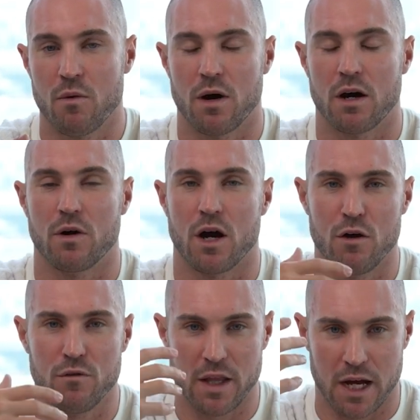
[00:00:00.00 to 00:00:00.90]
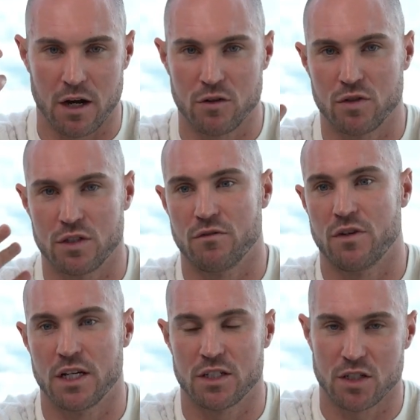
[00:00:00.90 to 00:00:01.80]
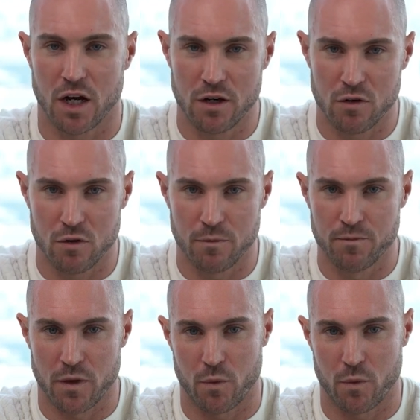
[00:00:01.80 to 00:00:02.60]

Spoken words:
Well, over that hundreds of years cycle,